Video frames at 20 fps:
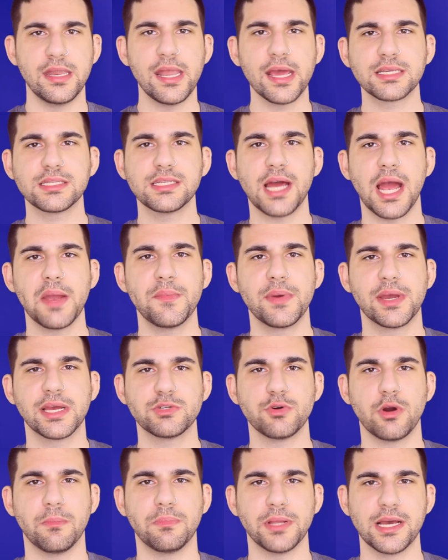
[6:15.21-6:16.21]
Next time we
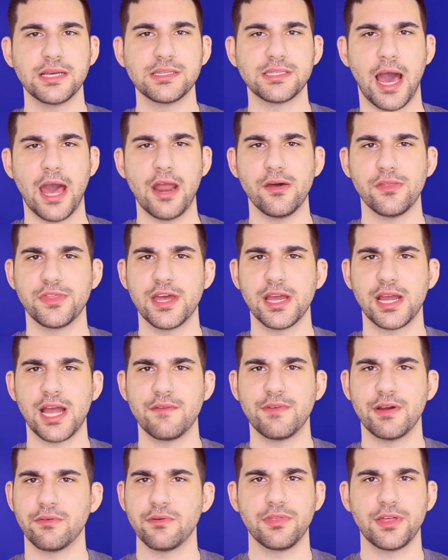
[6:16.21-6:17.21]
get to a place I don't think
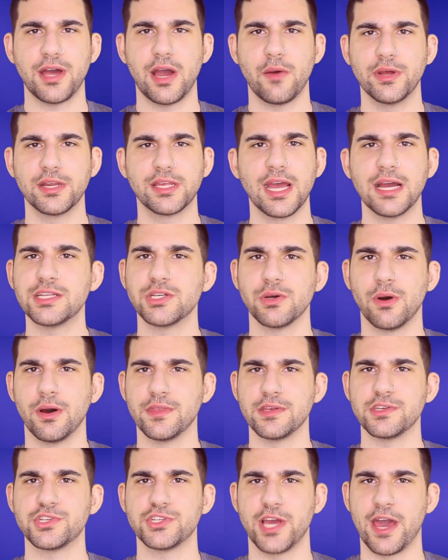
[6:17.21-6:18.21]
I've ever thought we'd get to
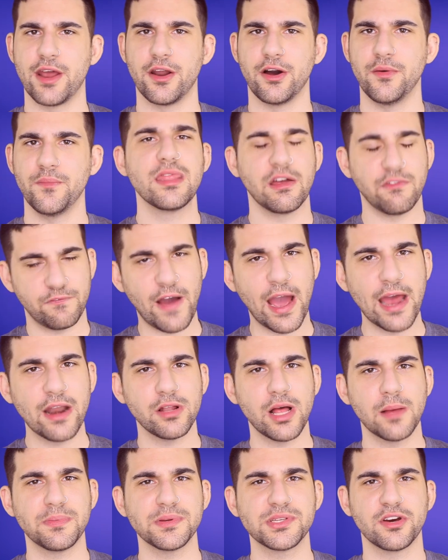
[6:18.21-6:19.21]
on this channel, the
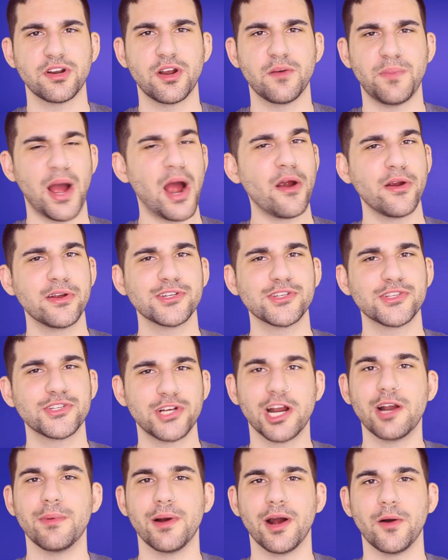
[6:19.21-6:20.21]
final episode of Power Rangers
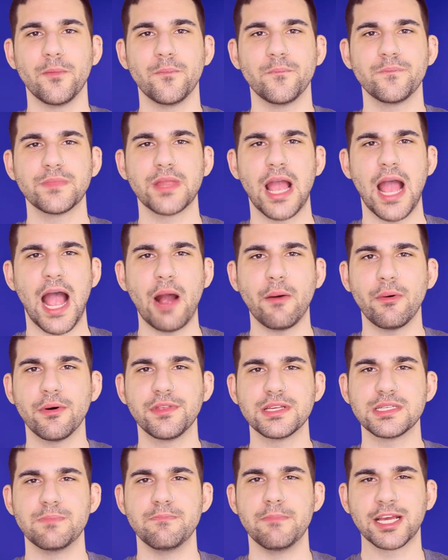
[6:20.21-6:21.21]
Turbo. How will
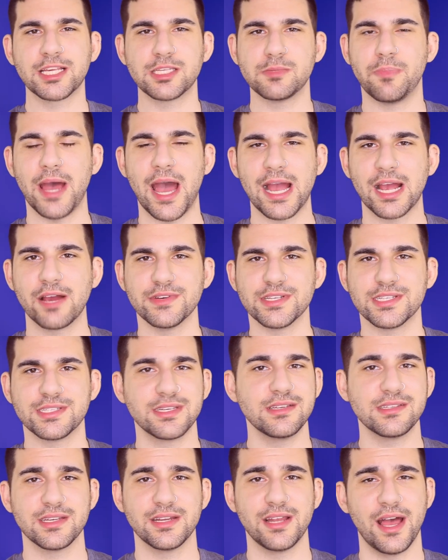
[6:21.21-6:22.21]
this mixed bag of a
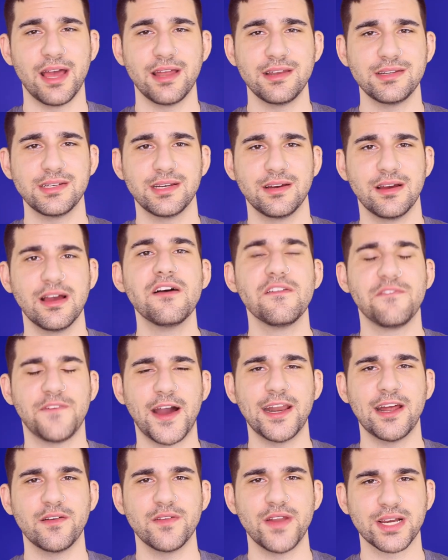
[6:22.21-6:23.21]
season end?
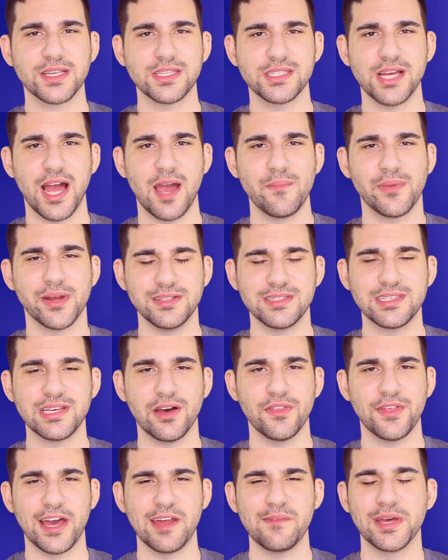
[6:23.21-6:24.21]
Find out next time, but
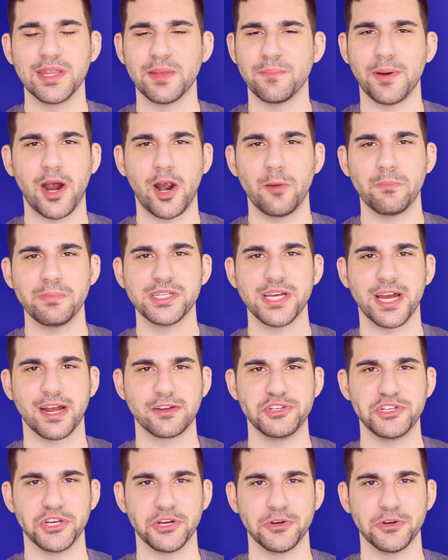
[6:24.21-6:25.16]
until then, may the power protect